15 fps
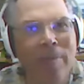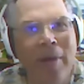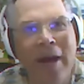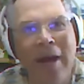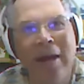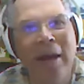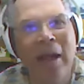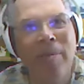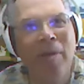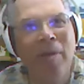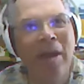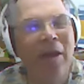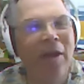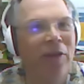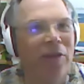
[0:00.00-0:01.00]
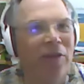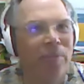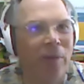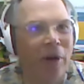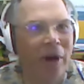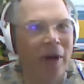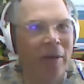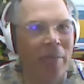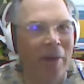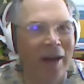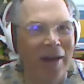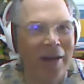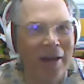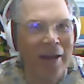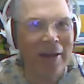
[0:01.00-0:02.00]
My name is Mark
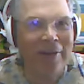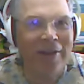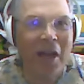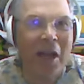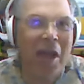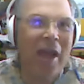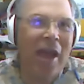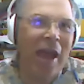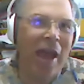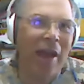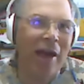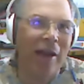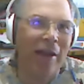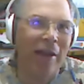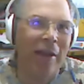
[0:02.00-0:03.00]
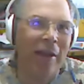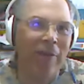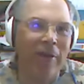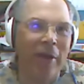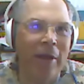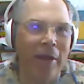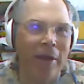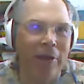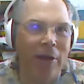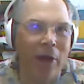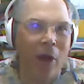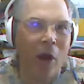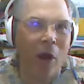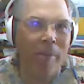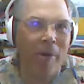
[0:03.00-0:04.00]
Monlux and I live in
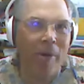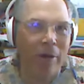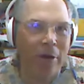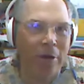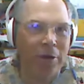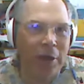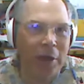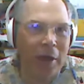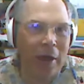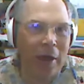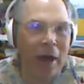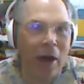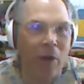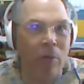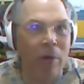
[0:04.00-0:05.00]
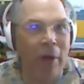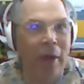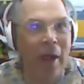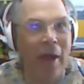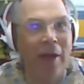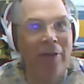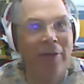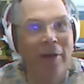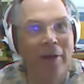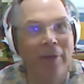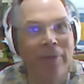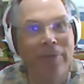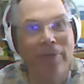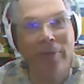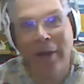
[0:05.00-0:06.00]
Tacoma, Washington. I work as a
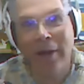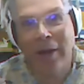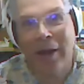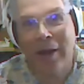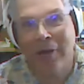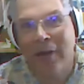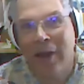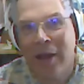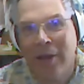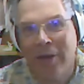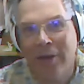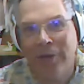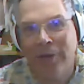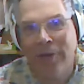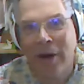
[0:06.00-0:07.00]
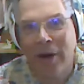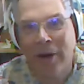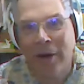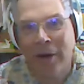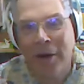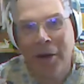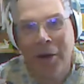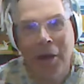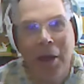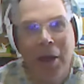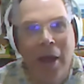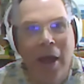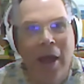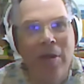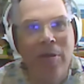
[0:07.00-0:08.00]
freelance illustrator
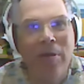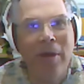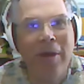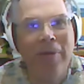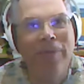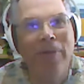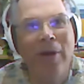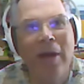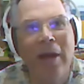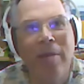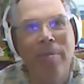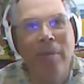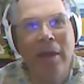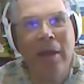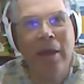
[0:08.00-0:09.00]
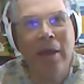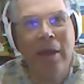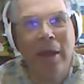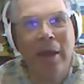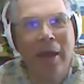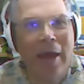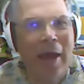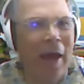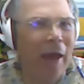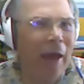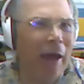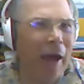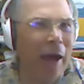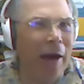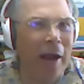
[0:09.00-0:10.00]
and you can find me
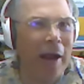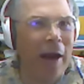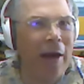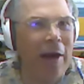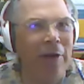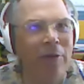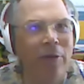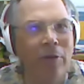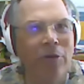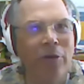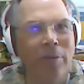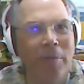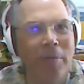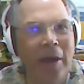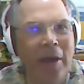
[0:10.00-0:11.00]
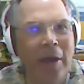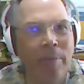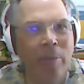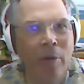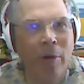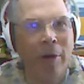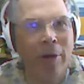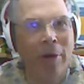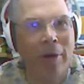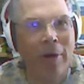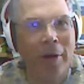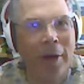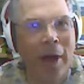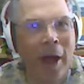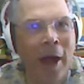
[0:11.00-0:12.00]
on any social media portal
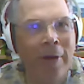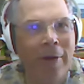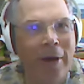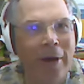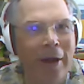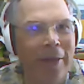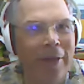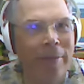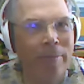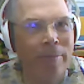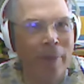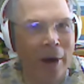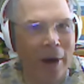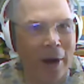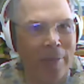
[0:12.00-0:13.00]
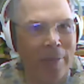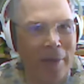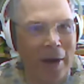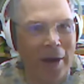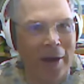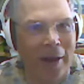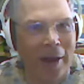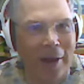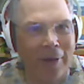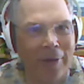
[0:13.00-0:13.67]
underneath Mark Monlux.